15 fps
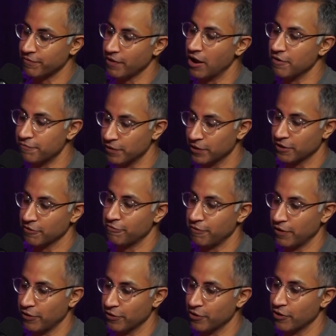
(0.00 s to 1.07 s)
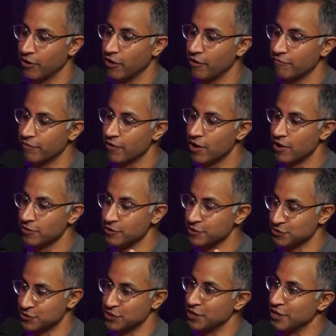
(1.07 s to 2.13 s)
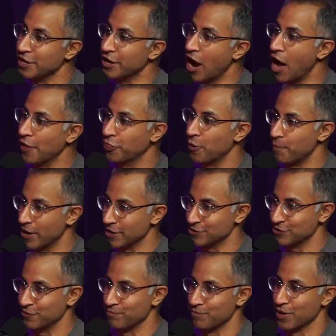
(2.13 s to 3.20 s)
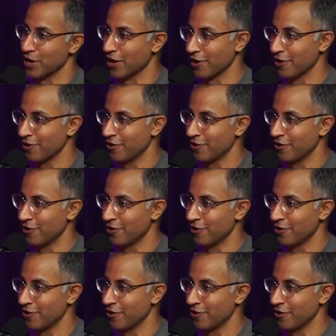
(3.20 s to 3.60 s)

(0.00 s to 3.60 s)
I'd feel like a failure of the city got the best of me.